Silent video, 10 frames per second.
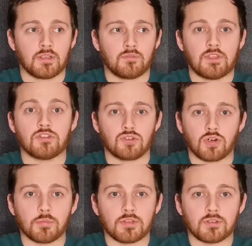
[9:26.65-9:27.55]
the
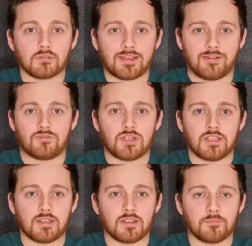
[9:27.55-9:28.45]
enjoyment out of
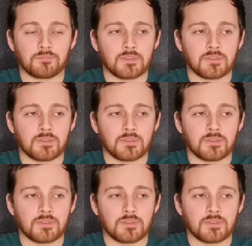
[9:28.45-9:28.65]
drinking it.